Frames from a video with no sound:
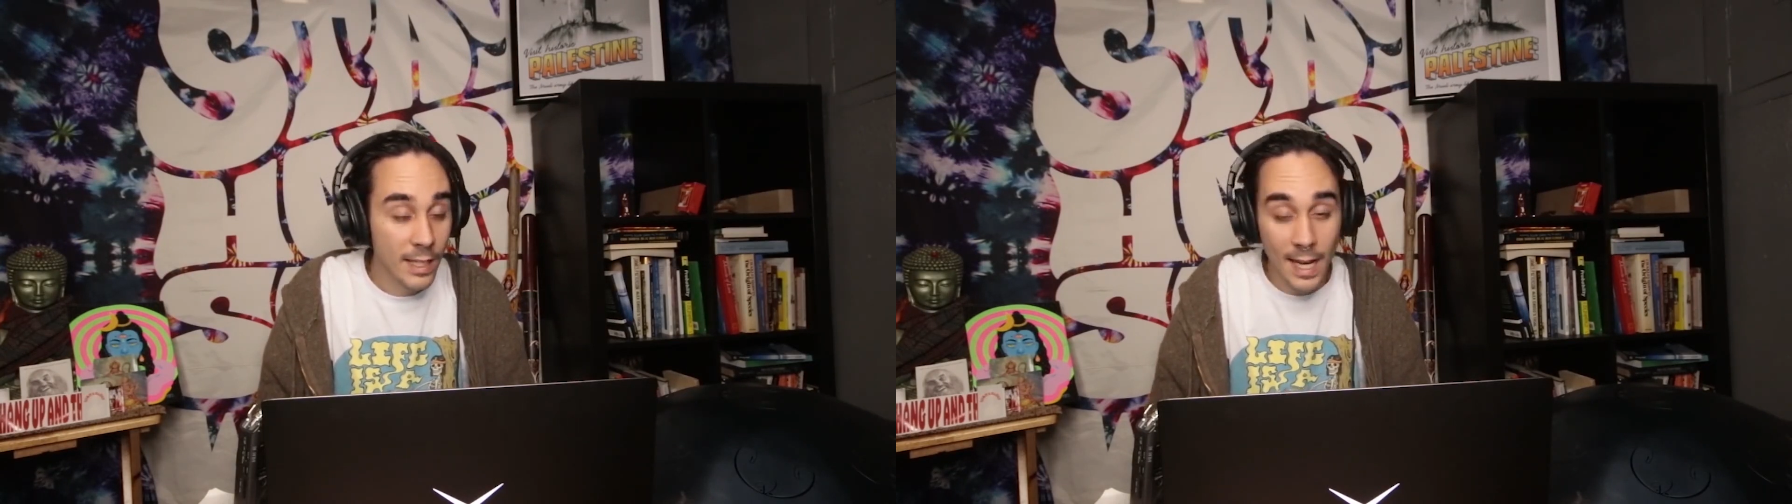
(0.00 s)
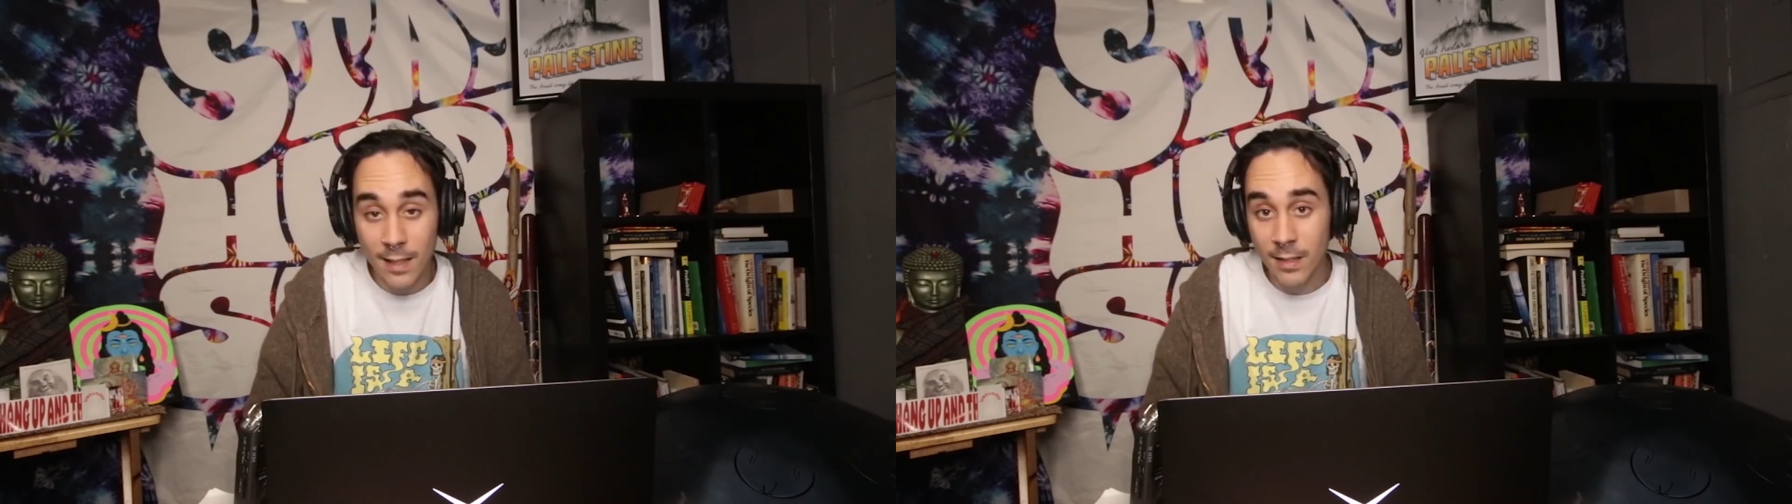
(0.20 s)

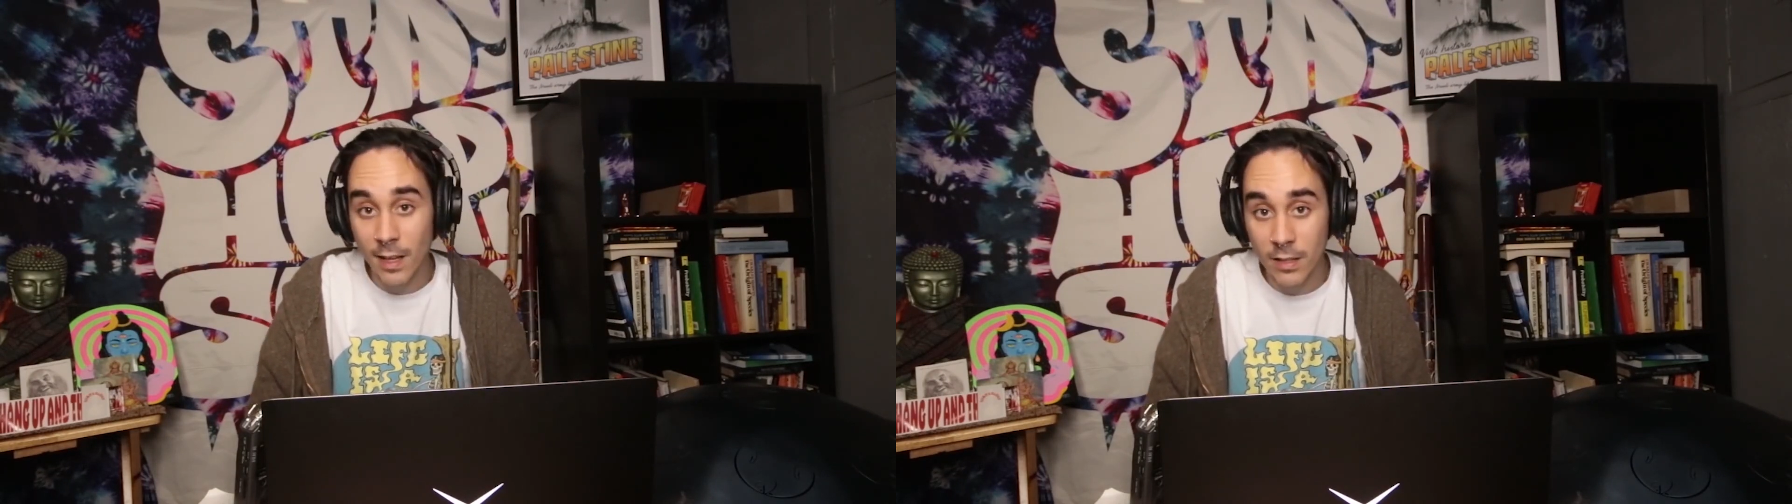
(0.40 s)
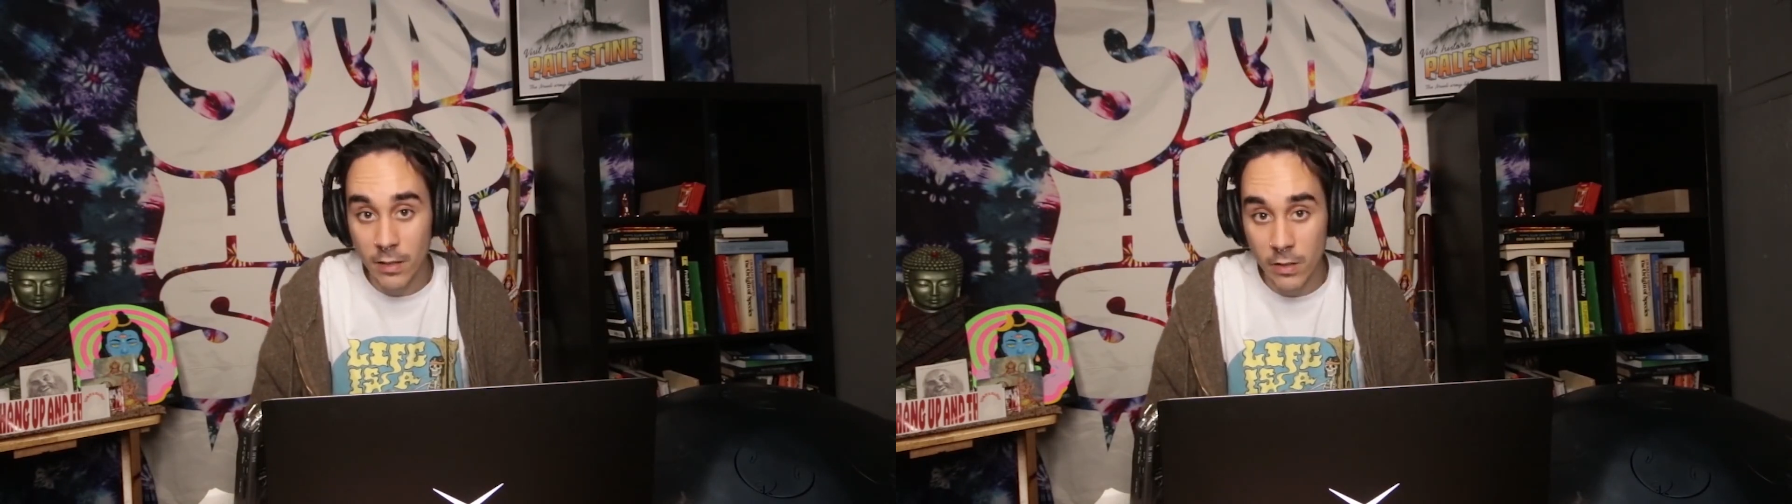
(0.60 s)
the
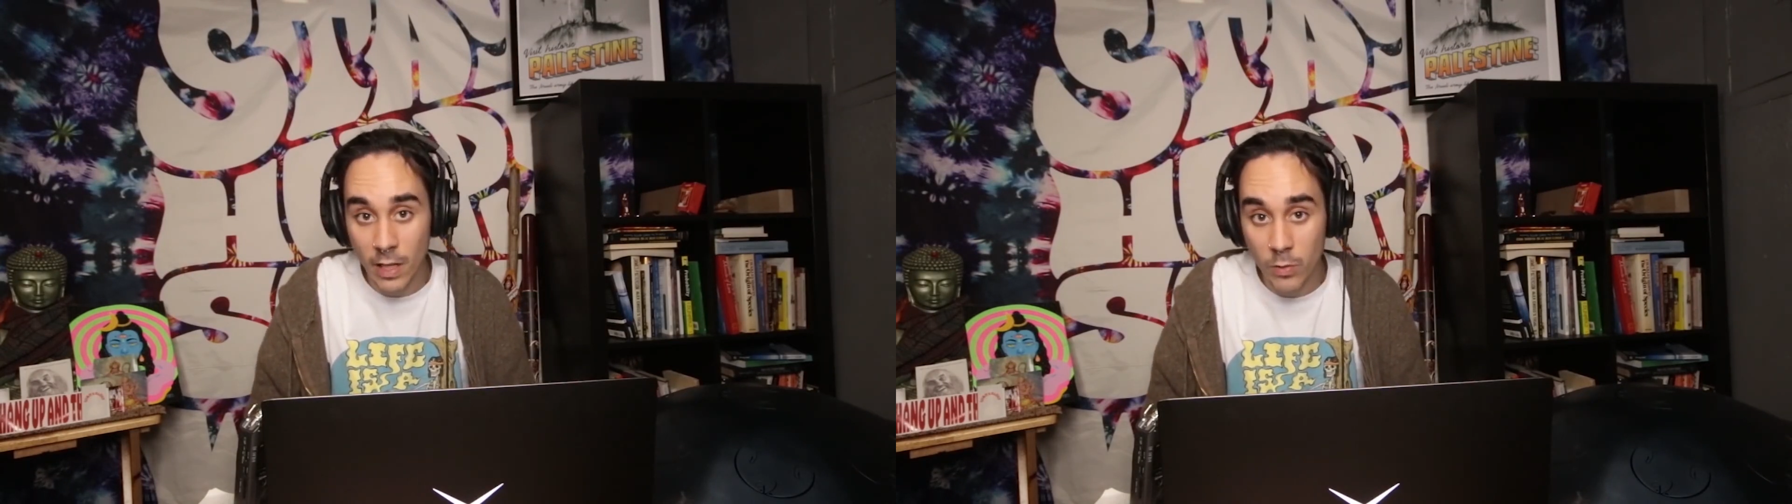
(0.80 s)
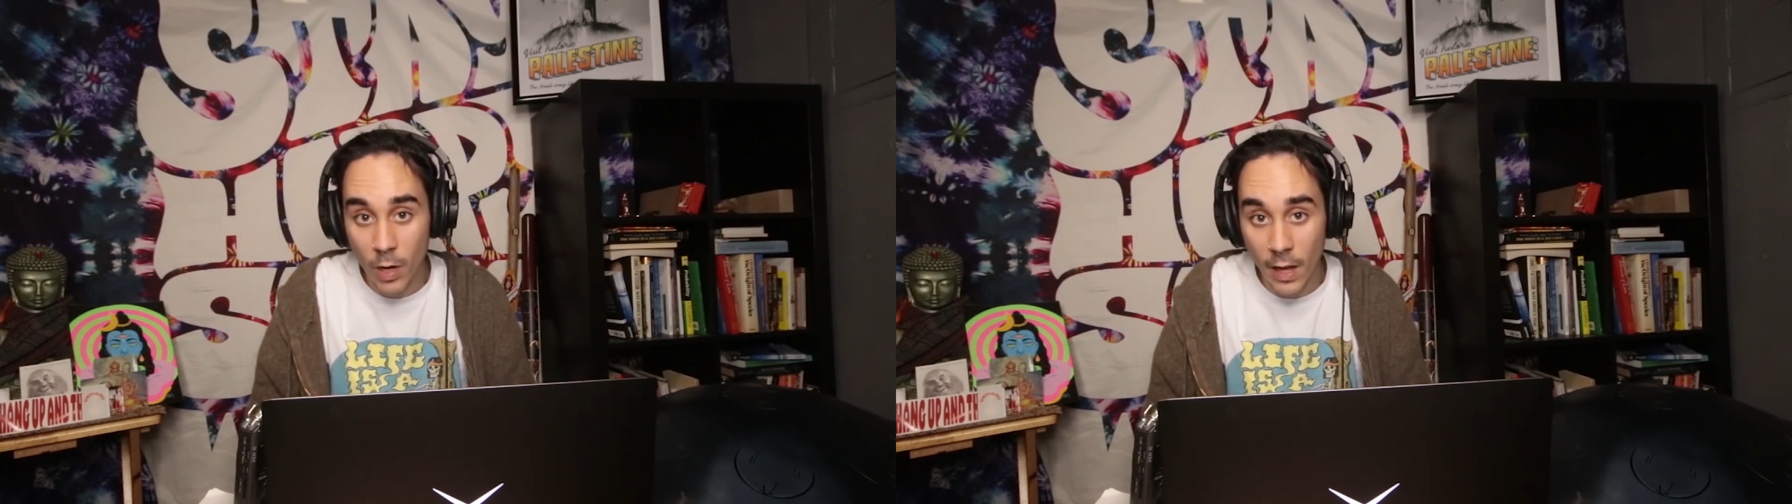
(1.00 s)
ancestors. That's